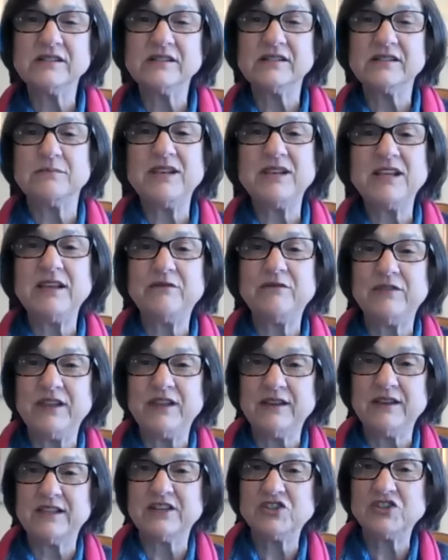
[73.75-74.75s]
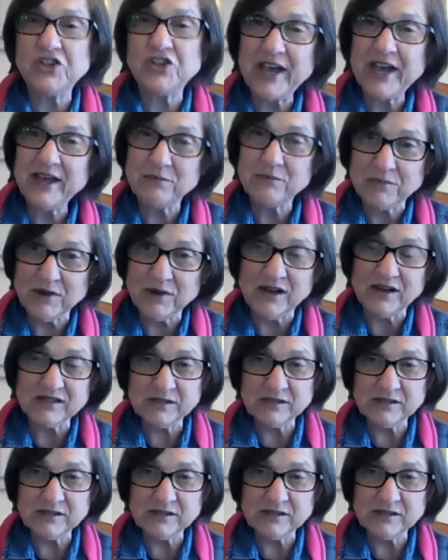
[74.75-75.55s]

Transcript: to me via the chat box,